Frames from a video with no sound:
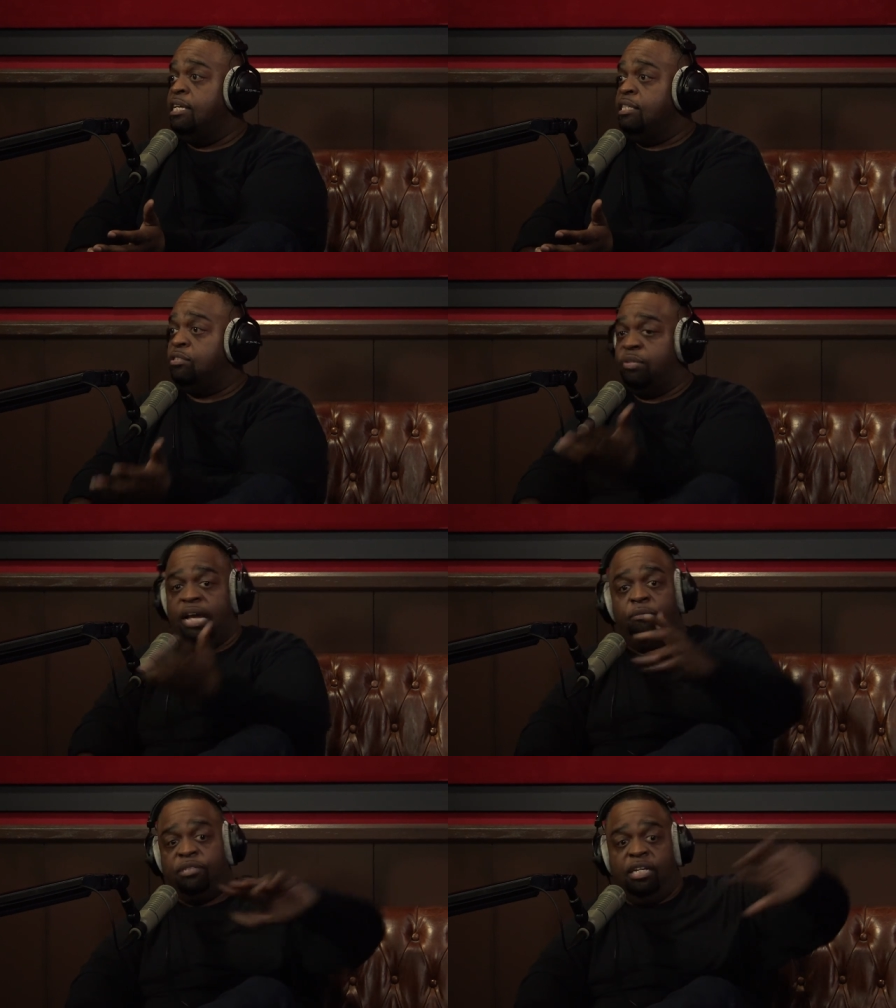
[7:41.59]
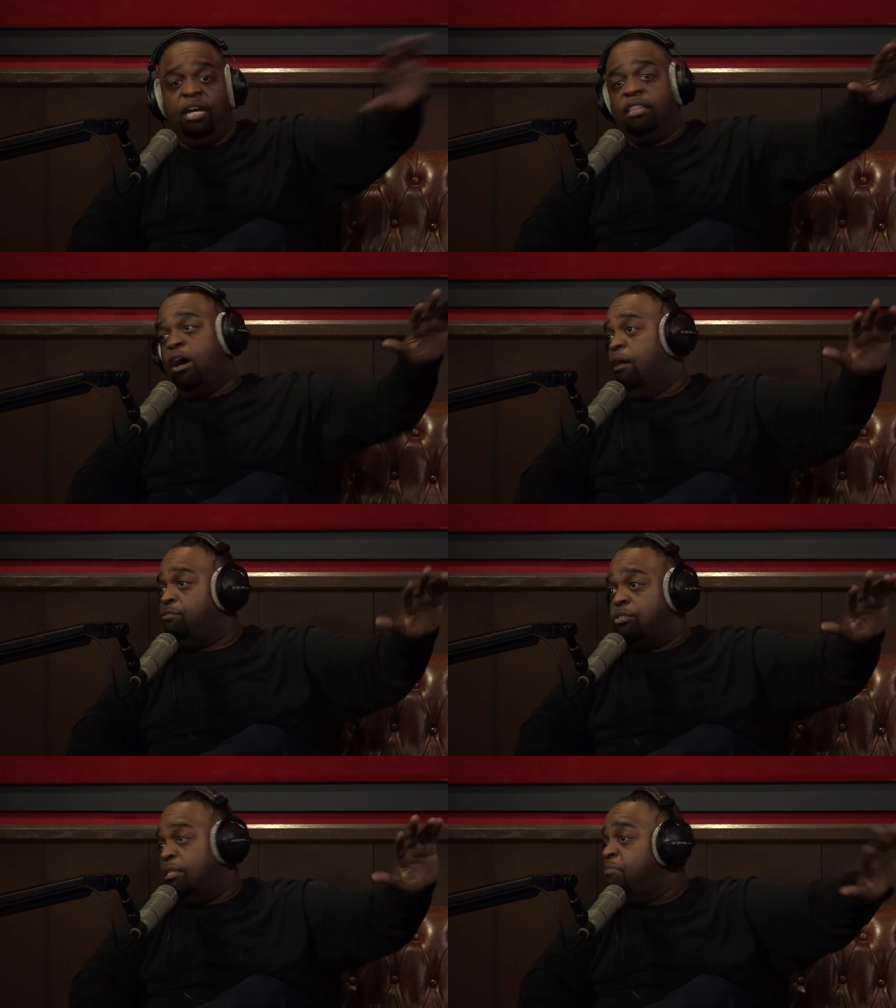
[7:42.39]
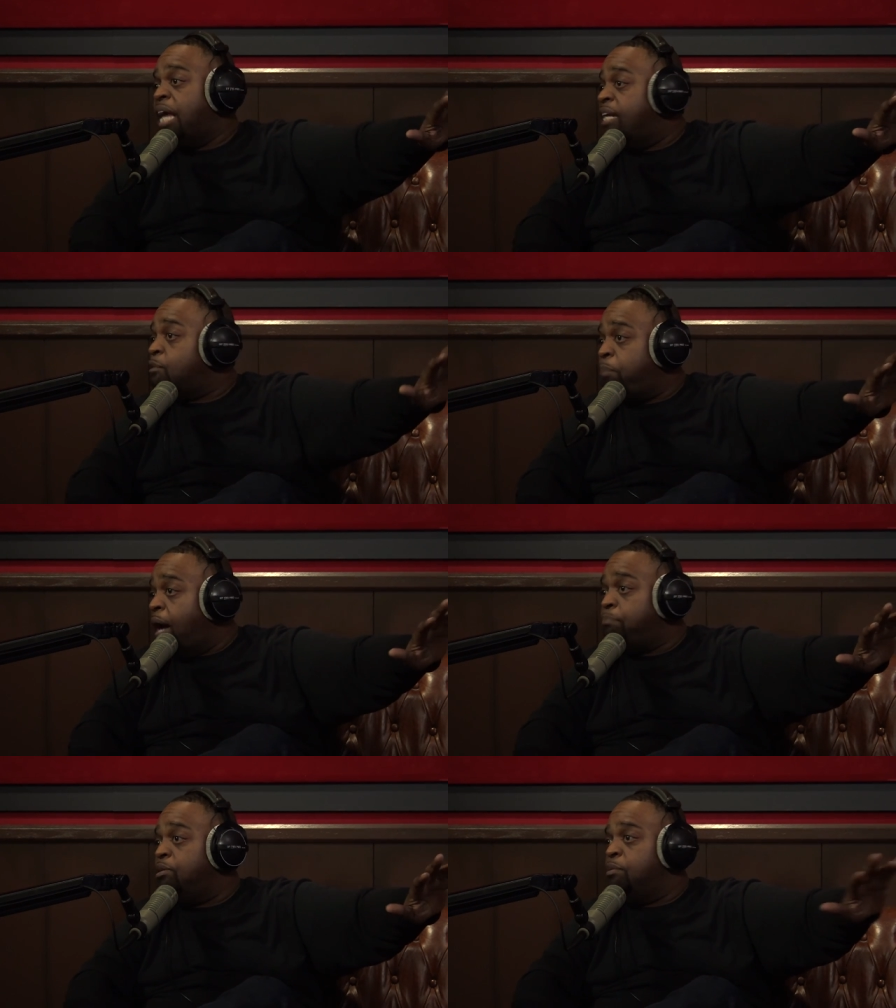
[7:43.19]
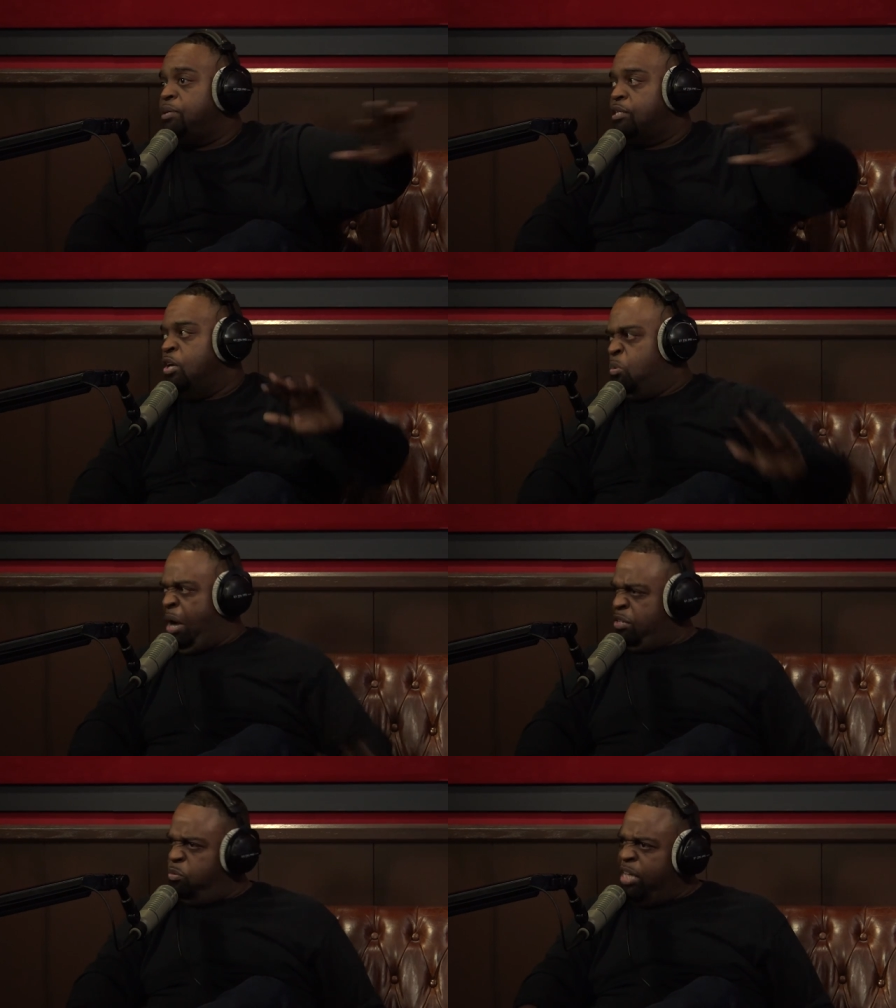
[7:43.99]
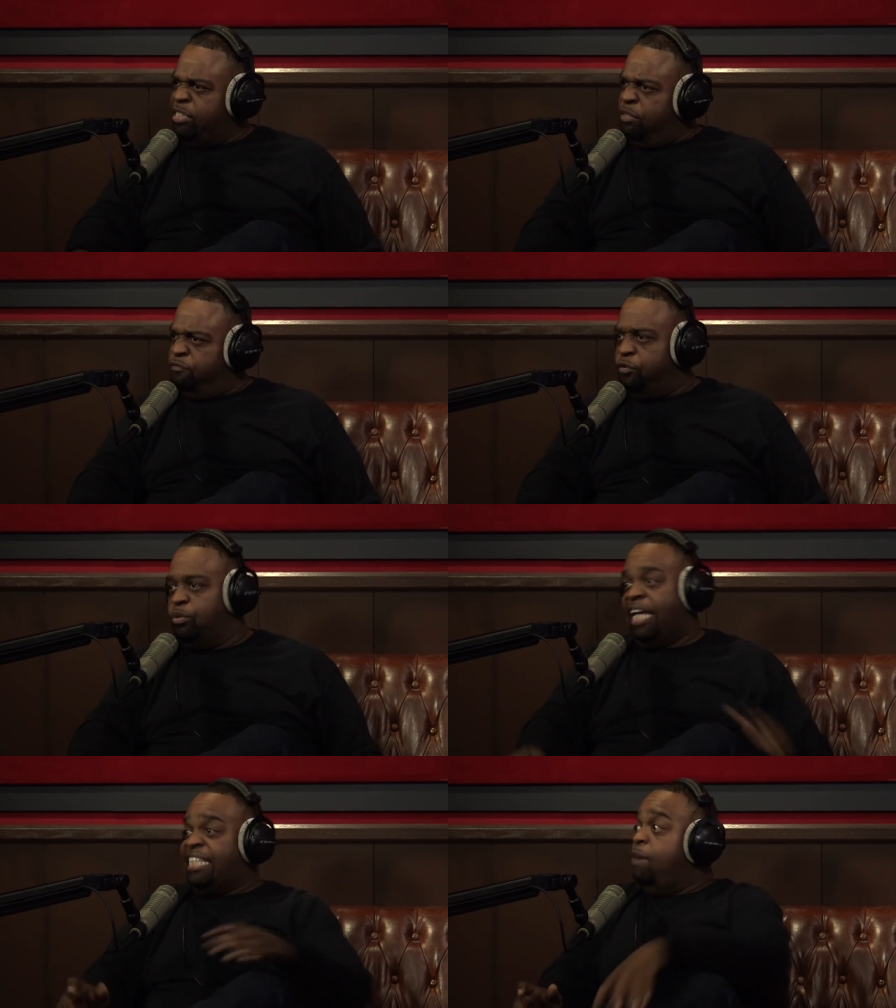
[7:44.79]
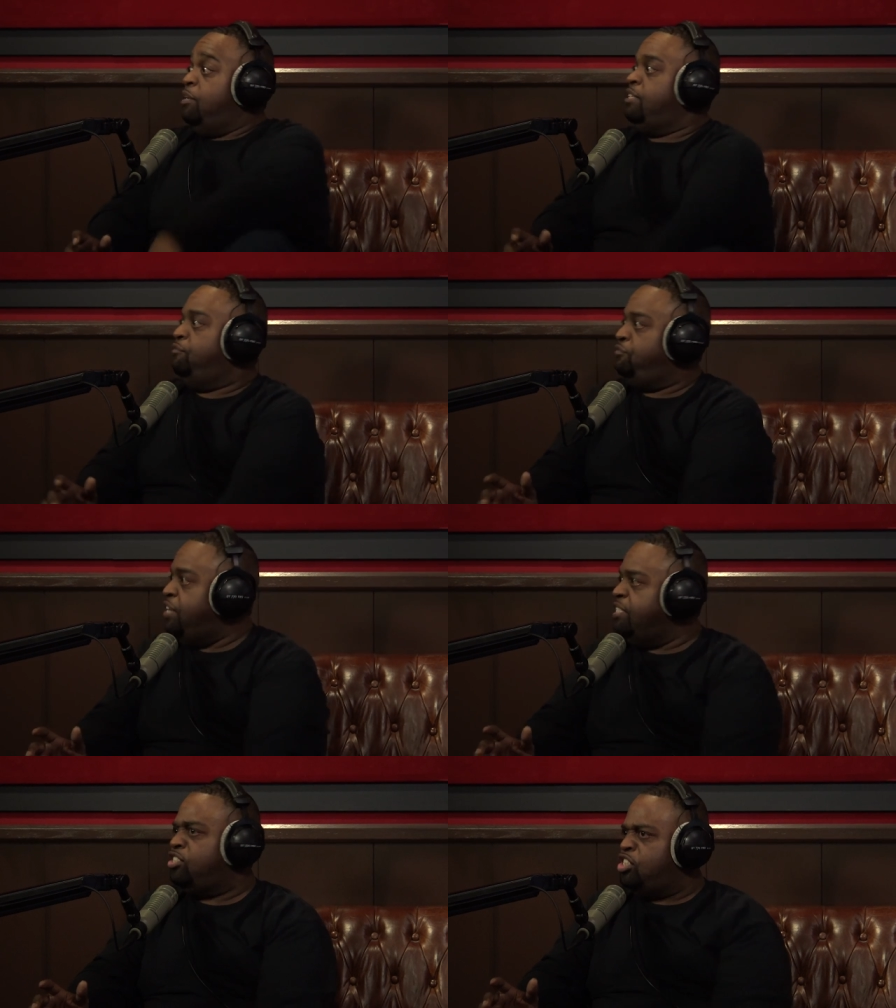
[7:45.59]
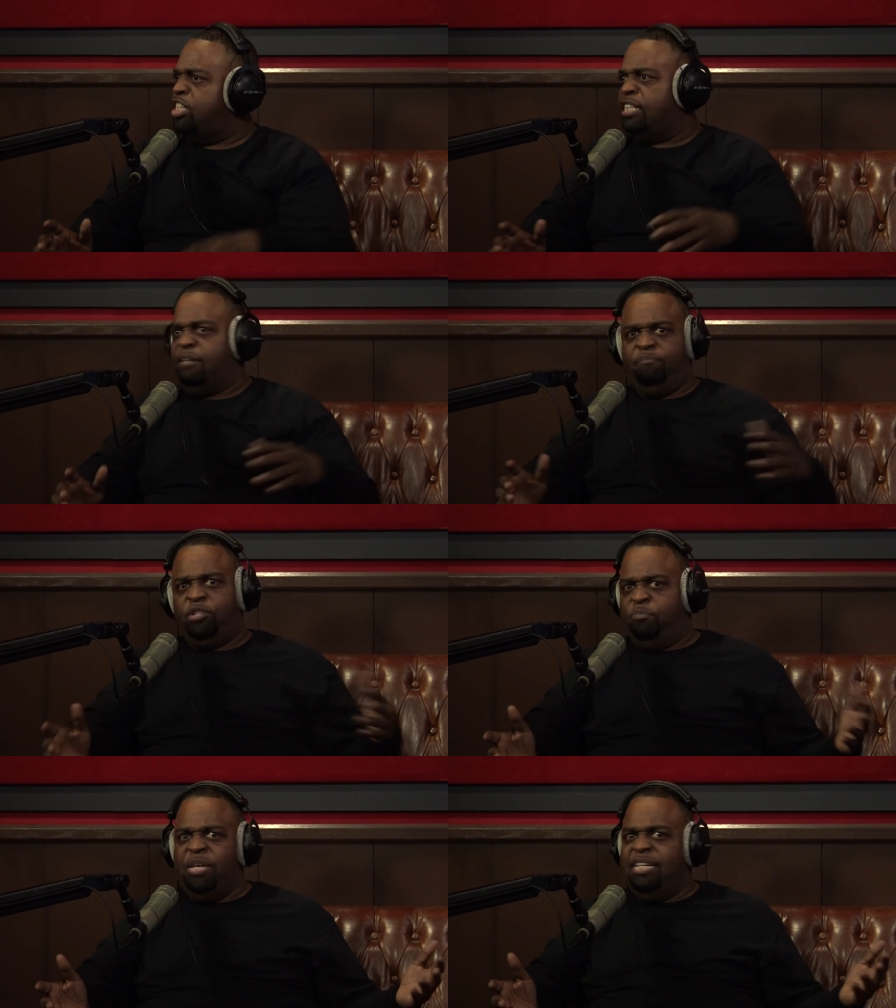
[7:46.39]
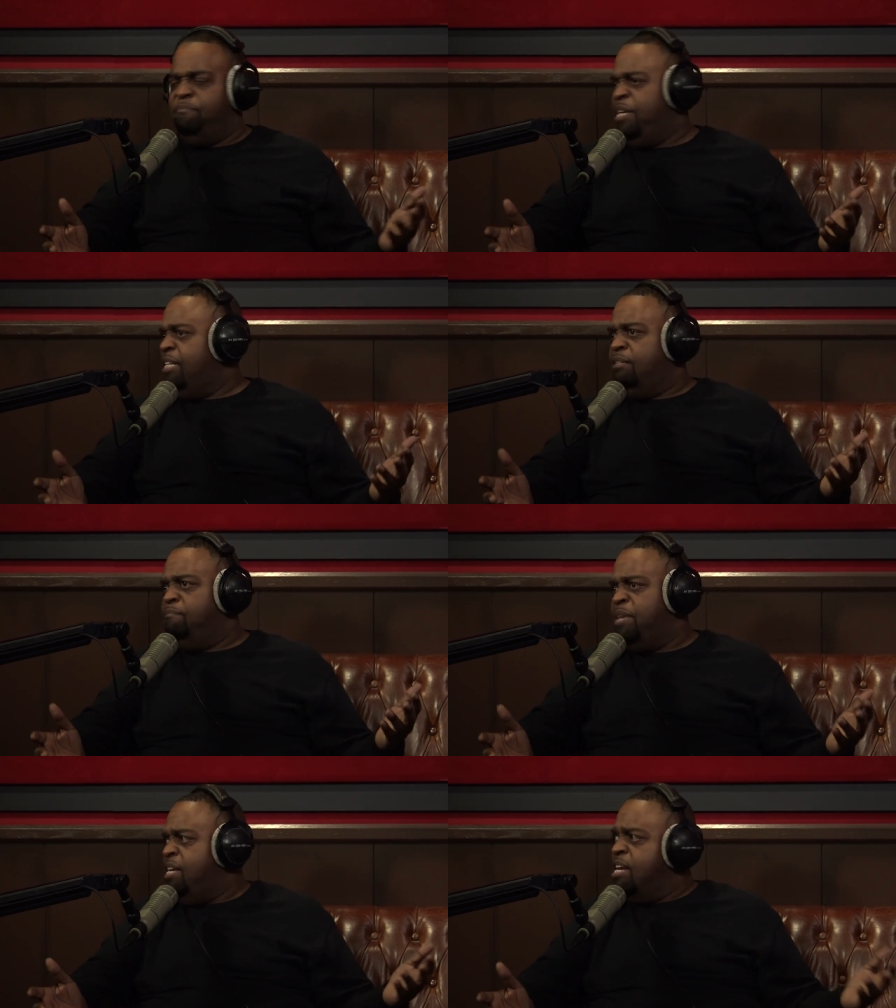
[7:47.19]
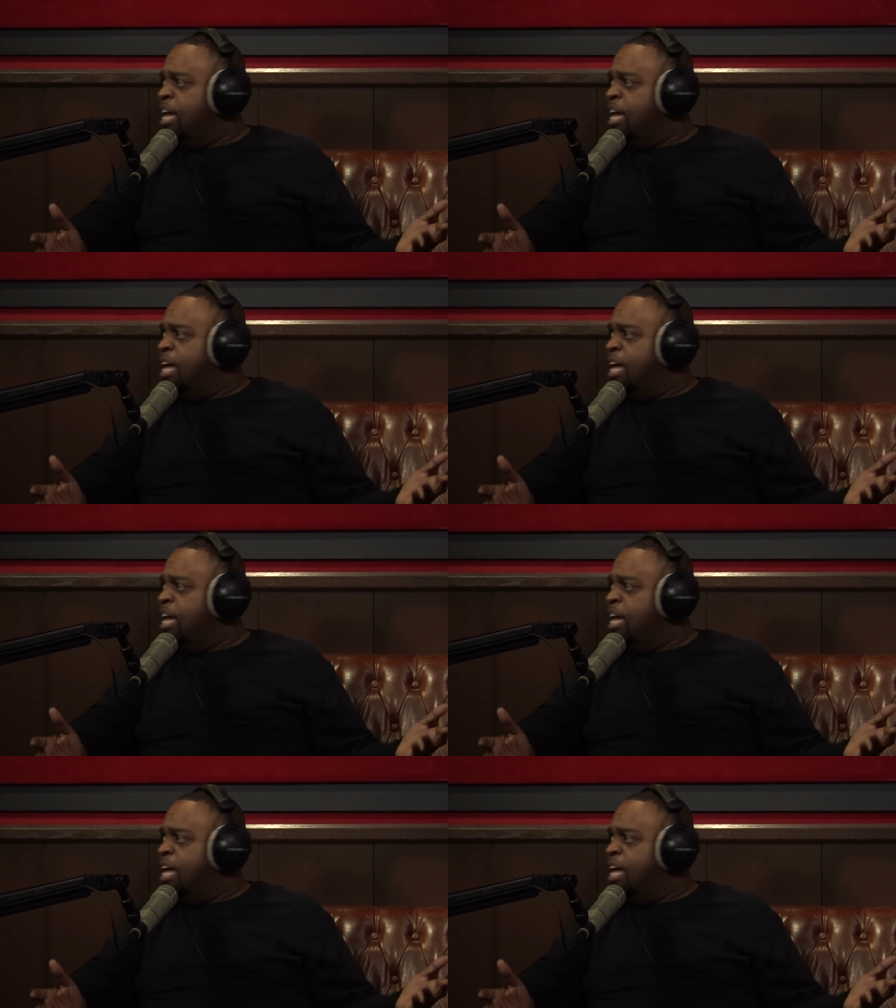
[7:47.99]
Yeah. So now with the other officers, I'm not as popular because why are you wasting food? Like, they would defend shit that to me mean meant